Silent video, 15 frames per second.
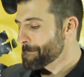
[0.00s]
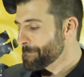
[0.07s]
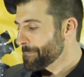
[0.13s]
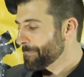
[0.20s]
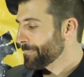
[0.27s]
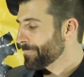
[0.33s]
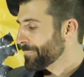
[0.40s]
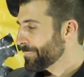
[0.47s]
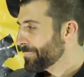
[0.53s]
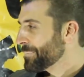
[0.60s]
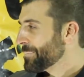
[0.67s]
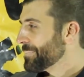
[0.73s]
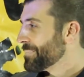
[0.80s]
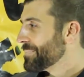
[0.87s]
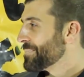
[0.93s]

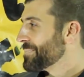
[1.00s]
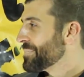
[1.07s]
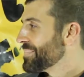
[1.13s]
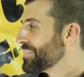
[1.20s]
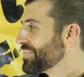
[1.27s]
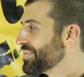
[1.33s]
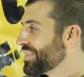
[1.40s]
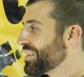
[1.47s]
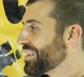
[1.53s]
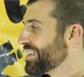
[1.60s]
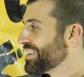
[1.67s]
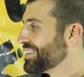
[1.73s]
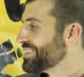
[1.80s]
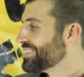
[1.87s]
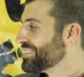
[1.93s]

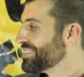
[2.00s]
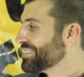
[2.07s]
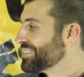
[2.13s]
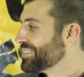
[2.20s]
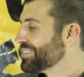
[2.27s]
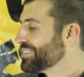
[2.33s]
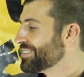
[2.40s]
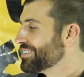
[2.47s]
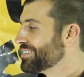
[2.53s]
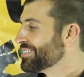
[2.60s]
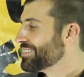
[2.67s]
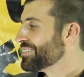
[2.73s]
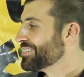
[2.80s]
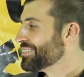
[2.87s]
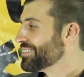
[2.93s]

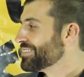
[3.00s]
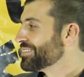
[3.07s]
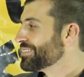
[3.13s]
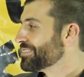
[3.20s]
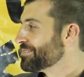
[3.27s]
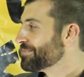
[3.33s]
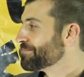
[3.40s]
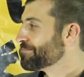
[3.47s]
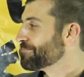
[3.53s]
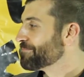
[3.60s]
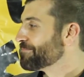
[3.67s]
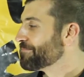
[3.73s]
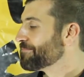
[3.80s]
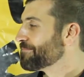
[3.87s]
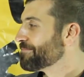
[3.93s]

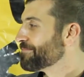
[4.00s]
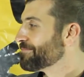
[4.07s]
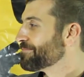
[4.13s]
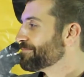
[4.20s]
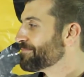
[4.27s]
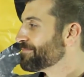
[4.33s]
No words are spoken by the person on screen.